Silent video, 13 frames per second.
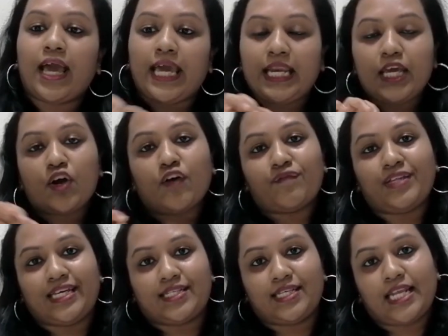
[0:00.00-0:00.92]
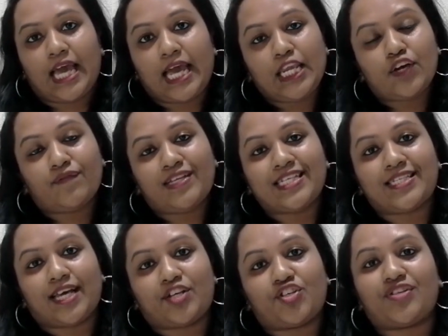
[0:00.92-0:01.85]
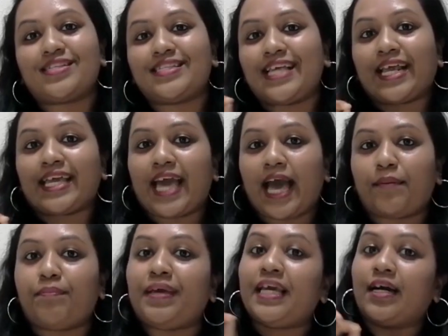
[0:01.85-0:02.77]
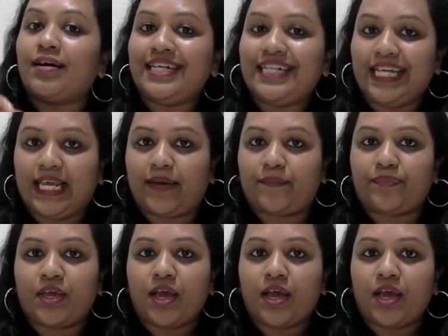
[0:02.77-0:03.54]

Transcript: in any of these sections, there can be a delay.